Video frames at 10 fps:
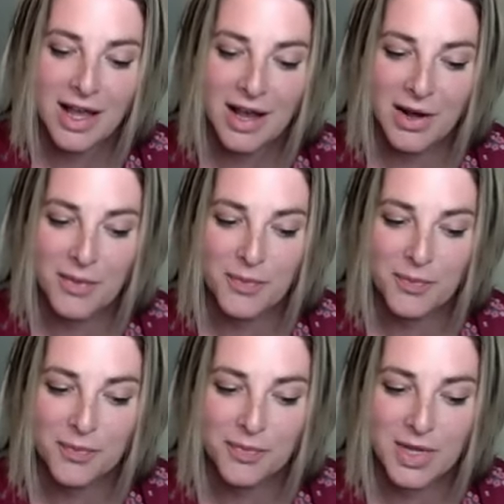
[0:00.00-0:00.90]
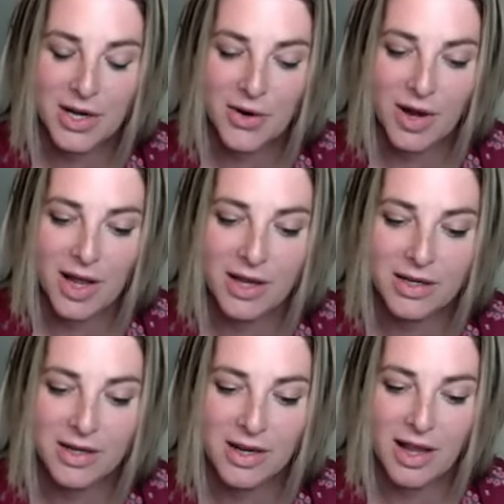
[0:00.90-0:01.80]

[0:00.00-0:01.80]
um, you know, and